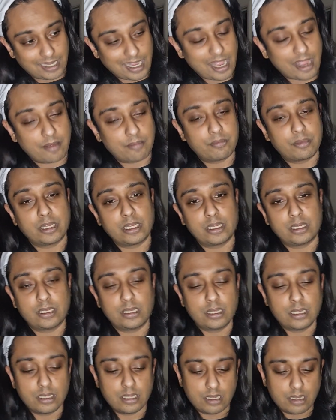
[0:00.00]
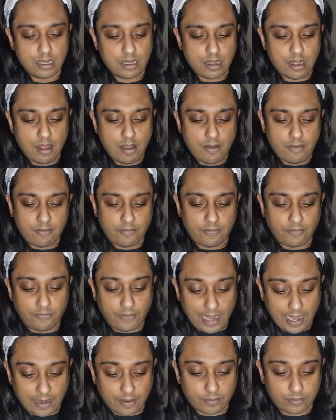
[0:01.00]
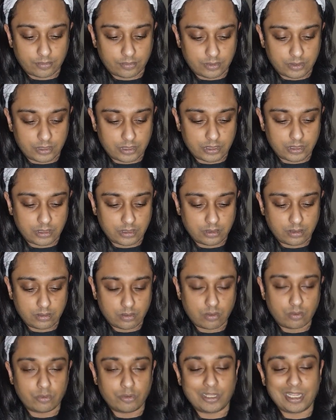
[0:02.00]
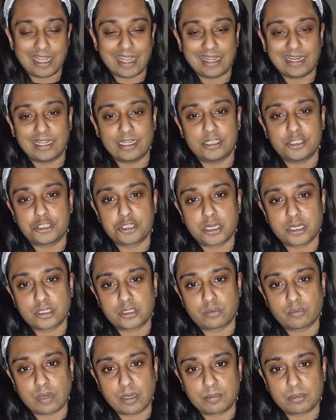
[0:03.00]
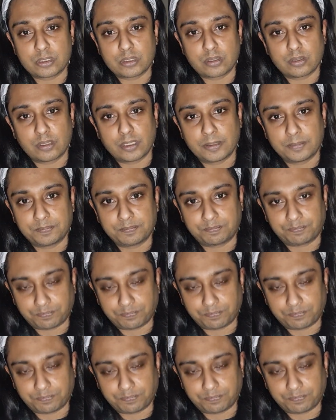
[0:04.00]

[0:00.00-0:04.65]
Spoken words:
can be found on the NHS website.